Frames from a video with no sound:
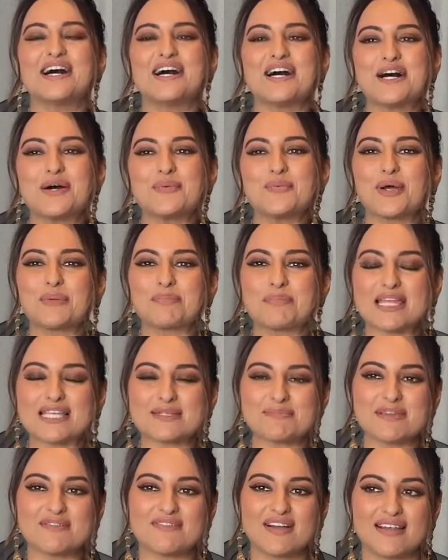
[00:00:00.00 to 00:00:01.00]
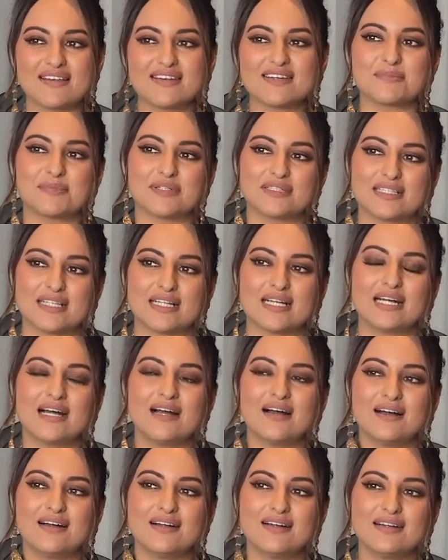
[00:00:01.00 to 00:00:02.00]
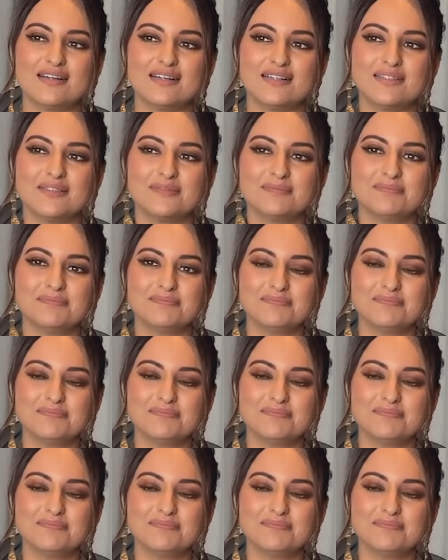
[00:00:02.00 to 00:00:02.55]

uh, what makes me vulnerable? Um,